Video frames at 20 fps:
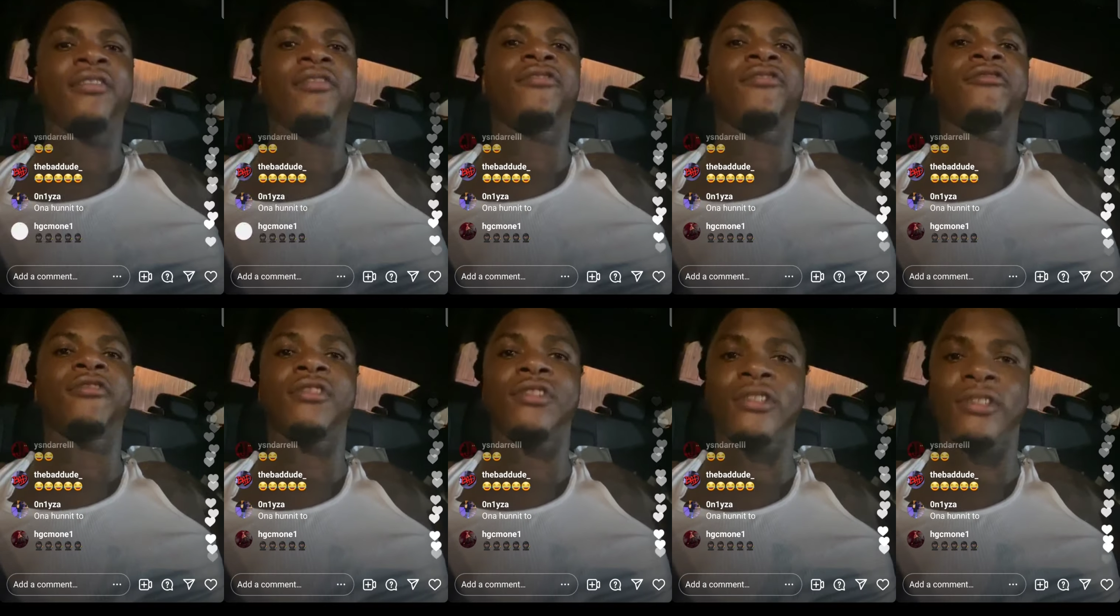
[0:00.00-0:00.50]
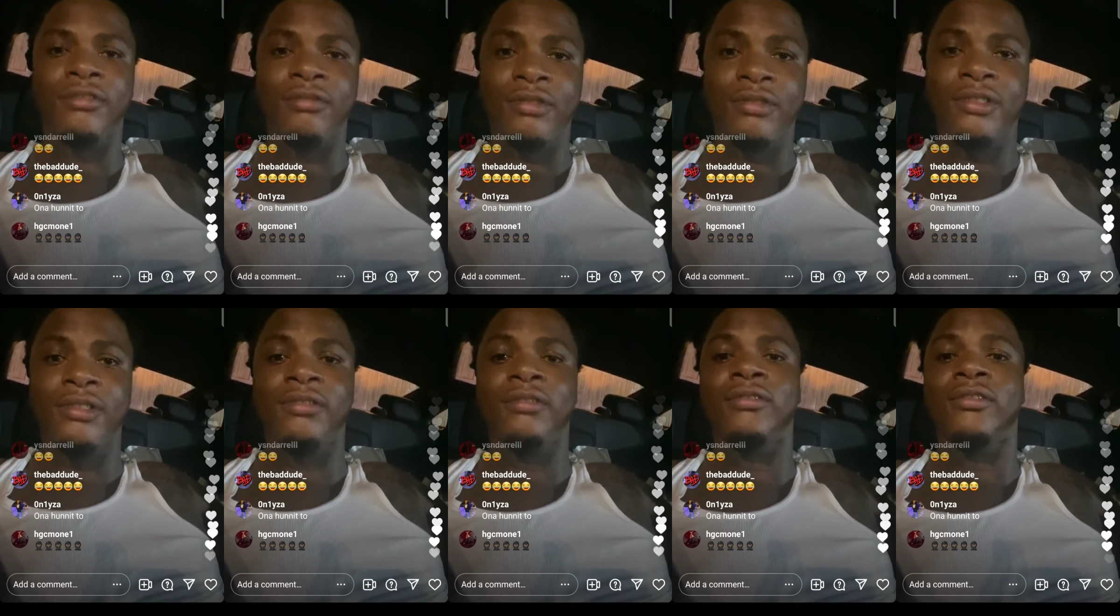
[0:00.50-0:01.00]
Free is mm-hmm.
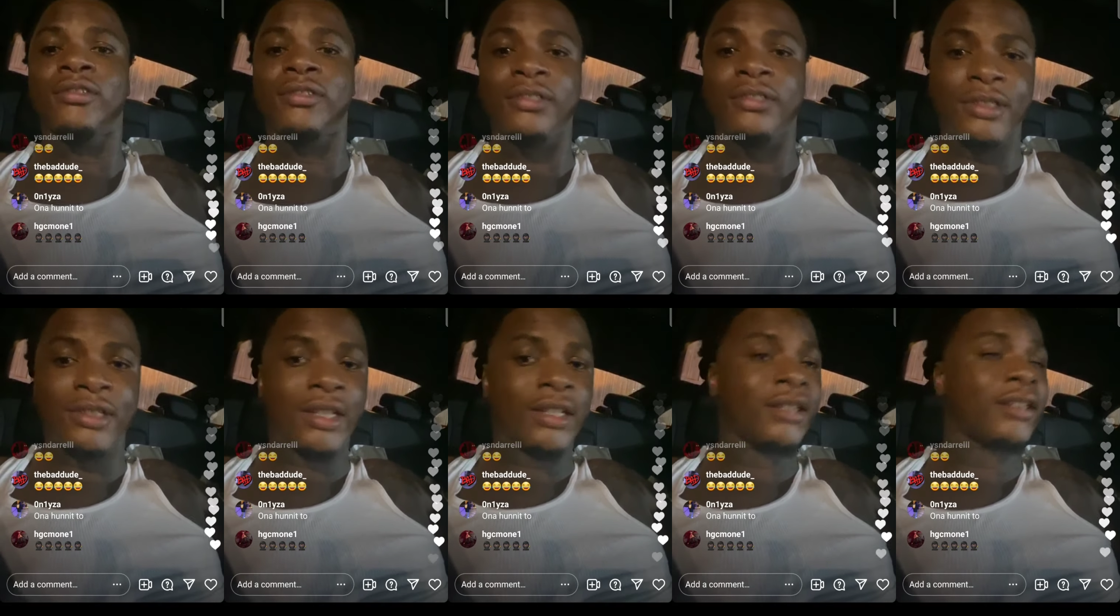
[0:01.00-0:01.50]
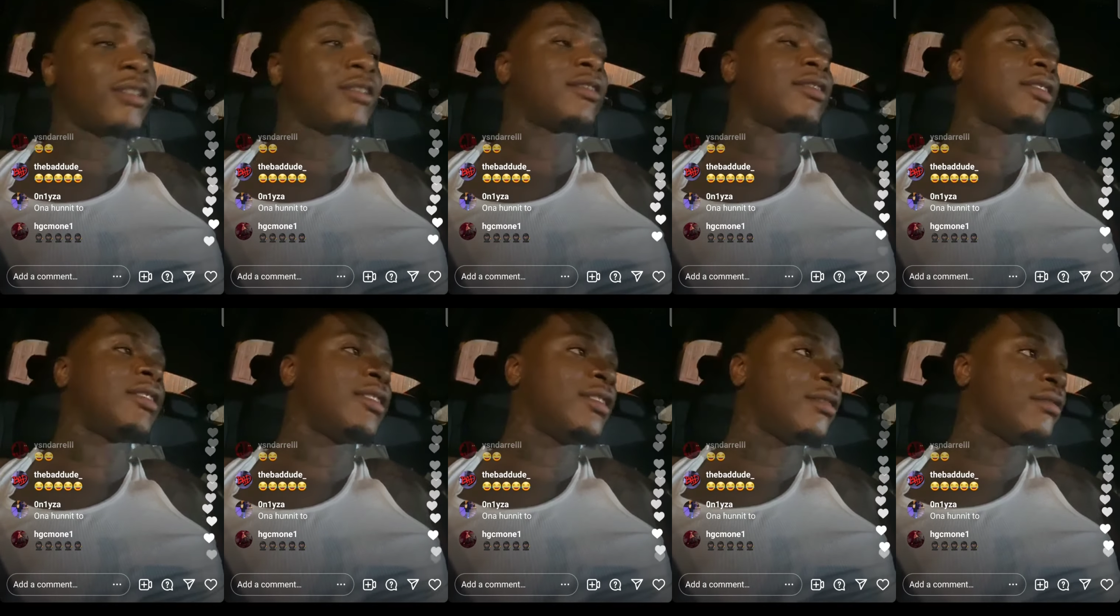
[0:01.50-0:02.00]
one I ain't
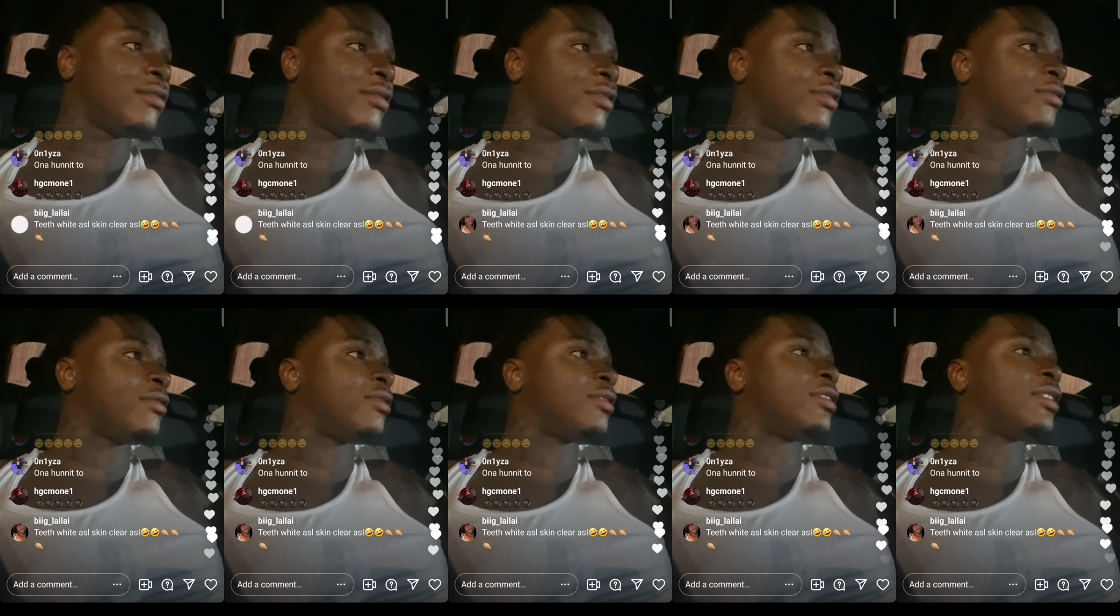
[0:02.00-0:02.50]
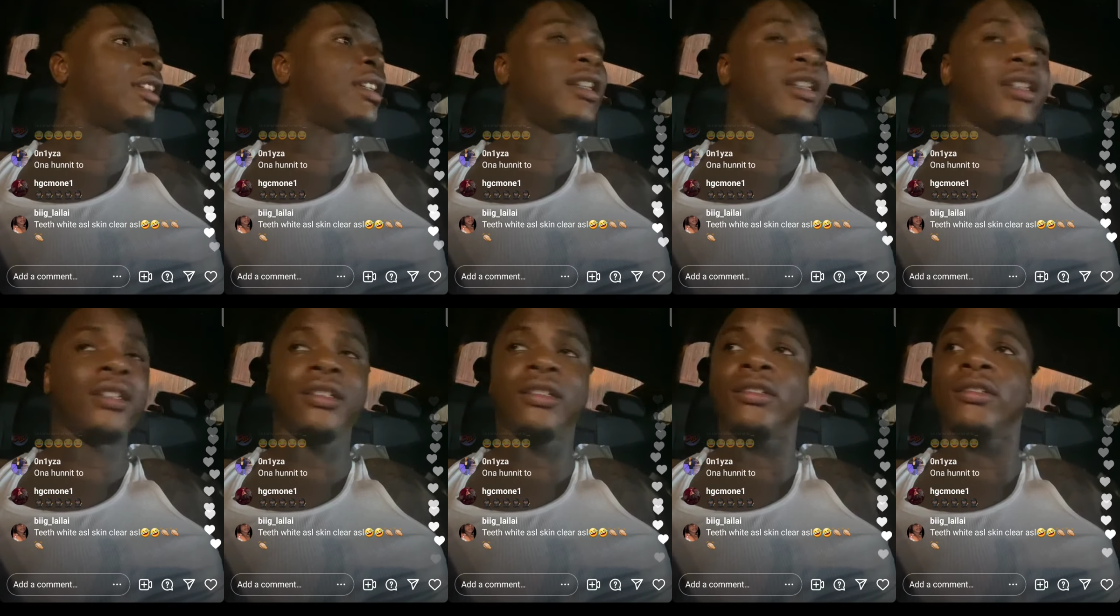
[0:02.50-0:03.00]
controlling what you
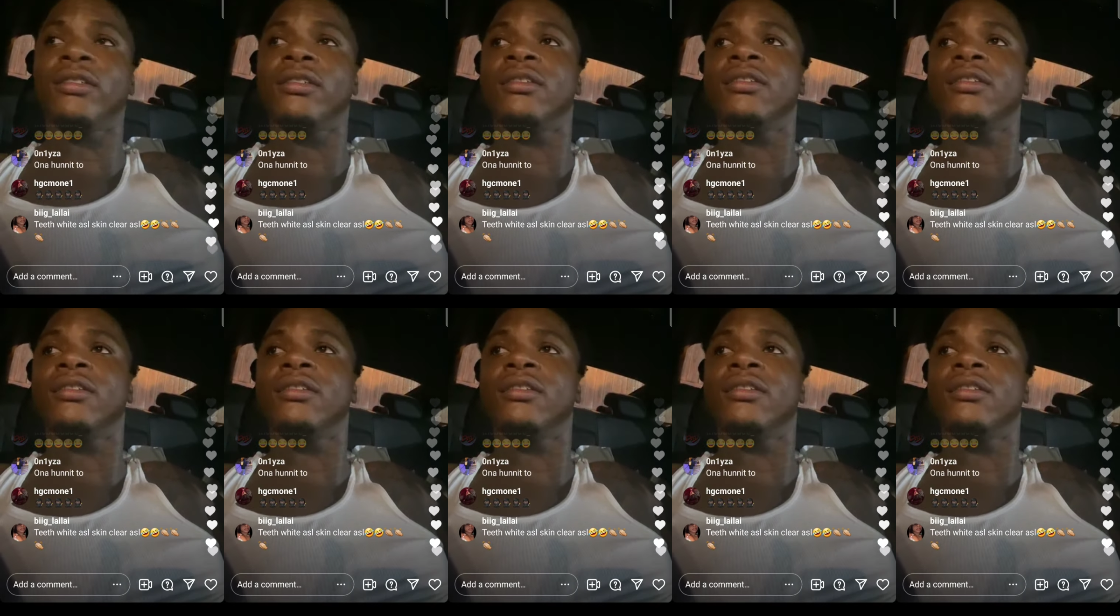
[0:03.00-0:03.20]
see.